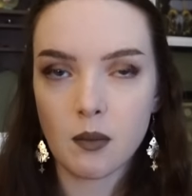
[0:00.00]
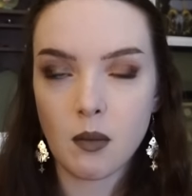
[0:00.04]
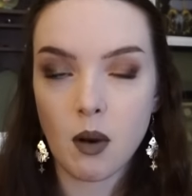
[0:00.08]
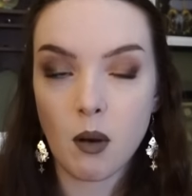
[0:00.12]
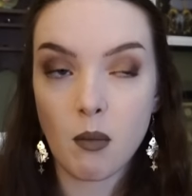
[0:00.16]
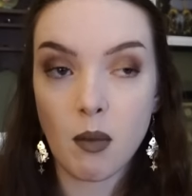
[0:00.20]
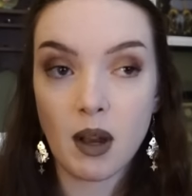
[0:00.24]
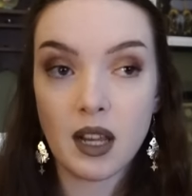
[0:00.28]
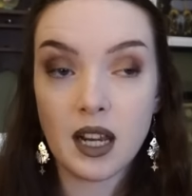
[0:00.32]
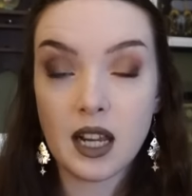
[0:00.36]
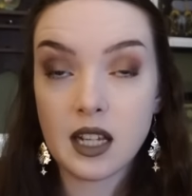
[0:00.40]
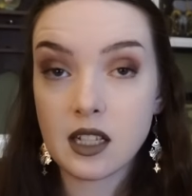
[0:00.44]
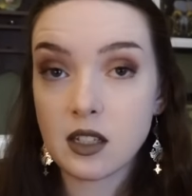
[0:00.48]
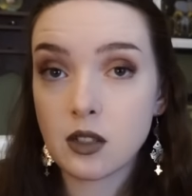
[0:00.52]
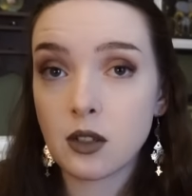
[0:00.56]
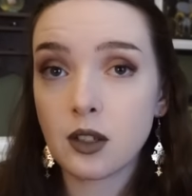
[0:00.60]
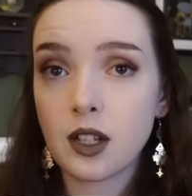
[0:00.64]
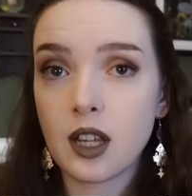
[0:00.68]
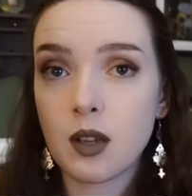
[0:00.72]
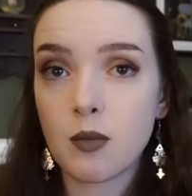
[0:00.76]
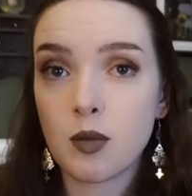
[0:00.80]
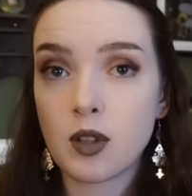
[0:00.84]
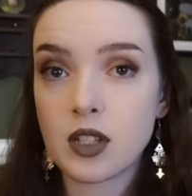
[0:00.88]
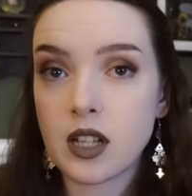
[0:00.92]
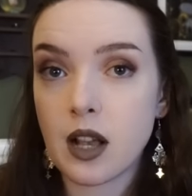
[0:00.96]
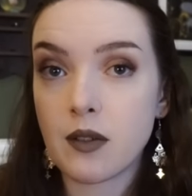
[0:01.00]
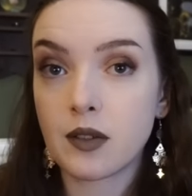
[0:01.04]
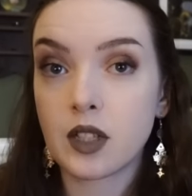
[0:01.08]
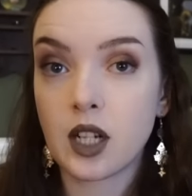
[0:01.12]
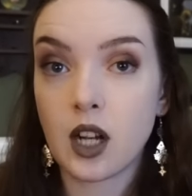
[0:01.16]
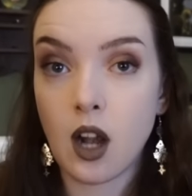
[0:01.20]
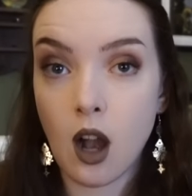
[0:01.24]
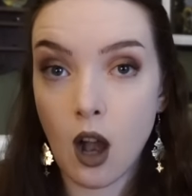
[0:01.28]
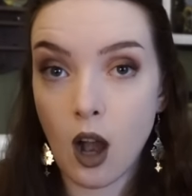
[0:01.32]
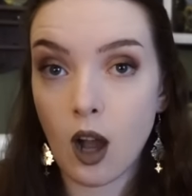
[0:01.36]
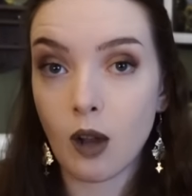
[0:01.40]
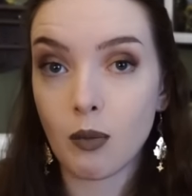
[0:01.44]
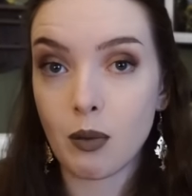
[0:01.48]
My next door neighbour is having
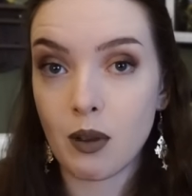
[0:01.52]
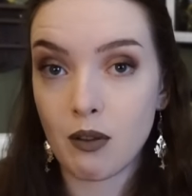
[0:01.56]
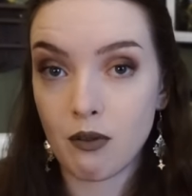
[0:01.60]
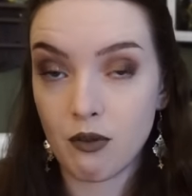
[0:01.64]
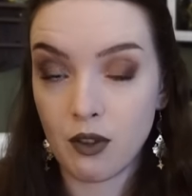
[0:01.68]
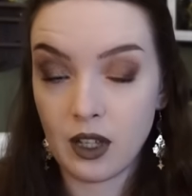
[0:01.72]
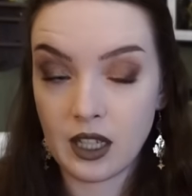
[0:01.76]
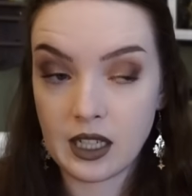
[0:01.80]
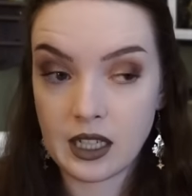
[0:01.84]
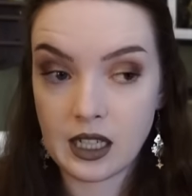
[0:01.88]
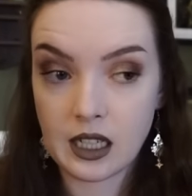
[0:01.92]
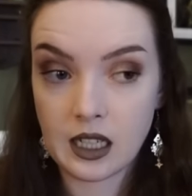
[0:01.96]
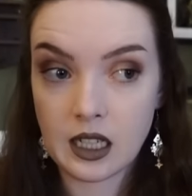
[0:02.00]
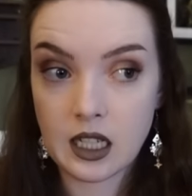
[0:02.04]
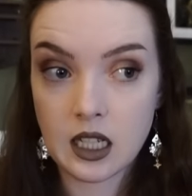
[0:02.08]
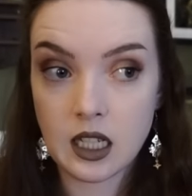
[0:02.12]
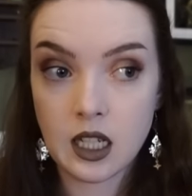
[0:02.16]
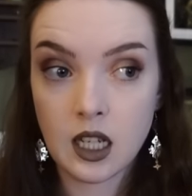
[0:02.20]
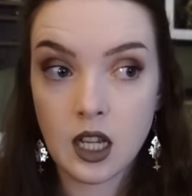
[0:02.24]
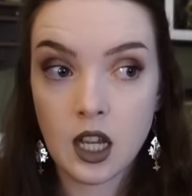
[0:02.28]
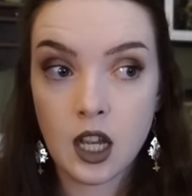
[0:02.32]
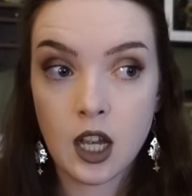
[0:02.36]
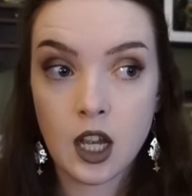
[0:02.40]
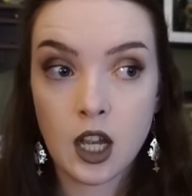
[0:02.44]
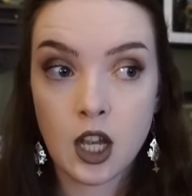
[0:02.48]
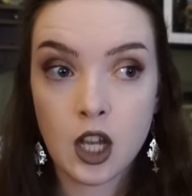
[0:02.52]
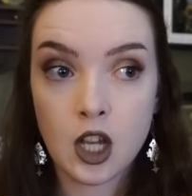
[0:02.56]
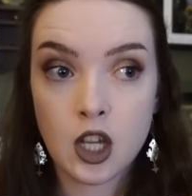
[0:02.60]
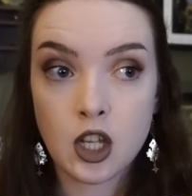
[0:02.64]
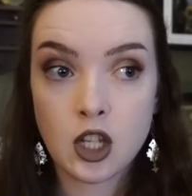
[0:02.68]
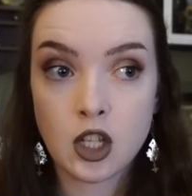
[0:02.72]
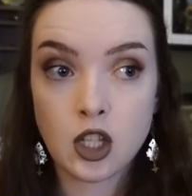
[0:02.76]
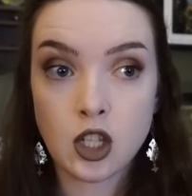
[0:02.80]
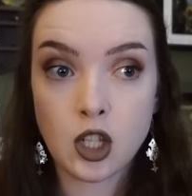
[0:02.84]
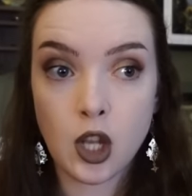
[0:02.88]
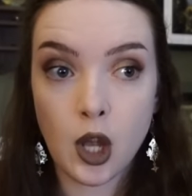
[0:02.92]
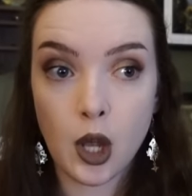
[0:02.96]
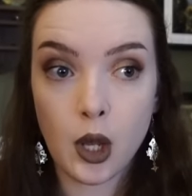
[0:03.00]
carpet fitted,
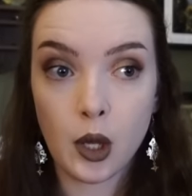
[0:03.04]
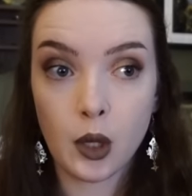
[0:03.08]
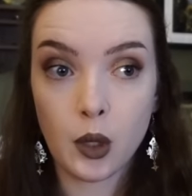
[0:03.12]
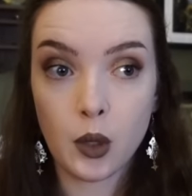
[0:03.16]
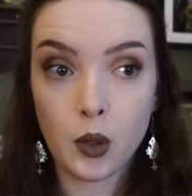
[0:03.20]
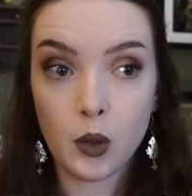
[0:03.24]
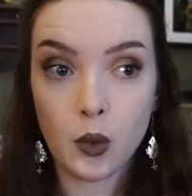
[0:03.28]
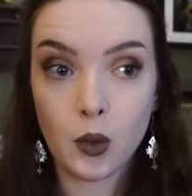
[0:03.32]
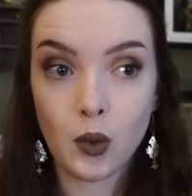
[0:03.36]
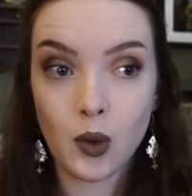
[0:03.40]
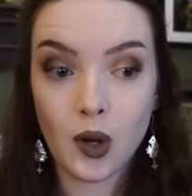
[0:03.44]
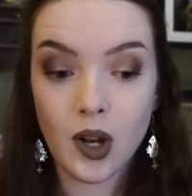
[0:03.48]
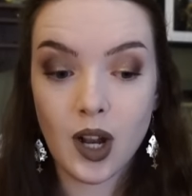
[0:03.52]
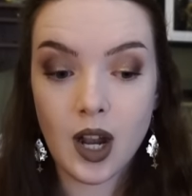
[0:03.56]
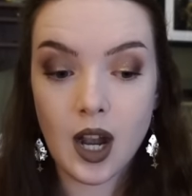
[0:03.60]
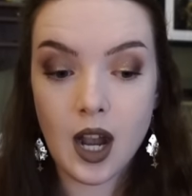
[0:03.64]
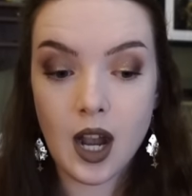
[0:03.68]
so